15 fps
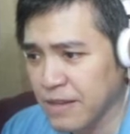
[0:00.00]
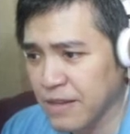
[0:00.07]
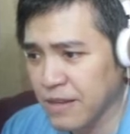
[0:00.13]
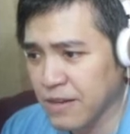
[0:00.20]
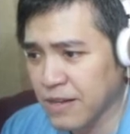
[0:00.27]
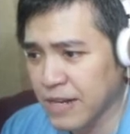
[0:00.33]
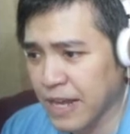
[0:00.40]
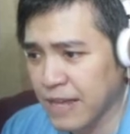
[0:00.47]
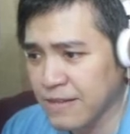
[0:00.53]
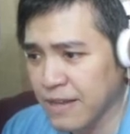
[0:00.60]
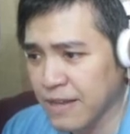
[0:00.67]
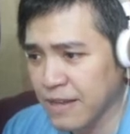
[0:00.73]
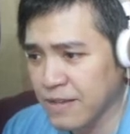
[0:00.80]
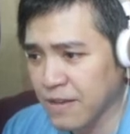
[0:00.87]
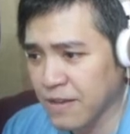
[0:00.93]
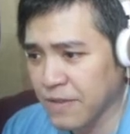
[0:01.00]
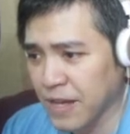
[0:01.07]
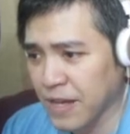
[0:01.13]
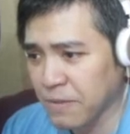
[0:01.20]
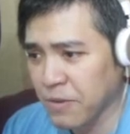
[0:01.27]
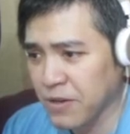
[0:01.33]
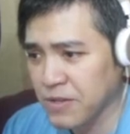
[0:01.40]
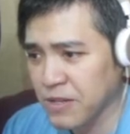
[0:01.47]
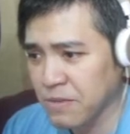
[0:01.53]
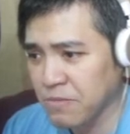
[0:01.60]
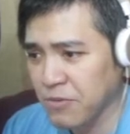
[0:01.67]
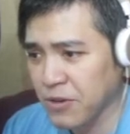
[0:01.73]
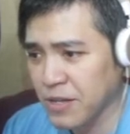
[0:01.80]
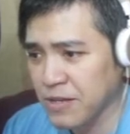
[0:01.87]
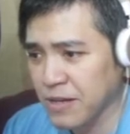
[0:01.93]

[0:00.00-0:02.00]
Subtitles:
They are glassy and soft like partially boiled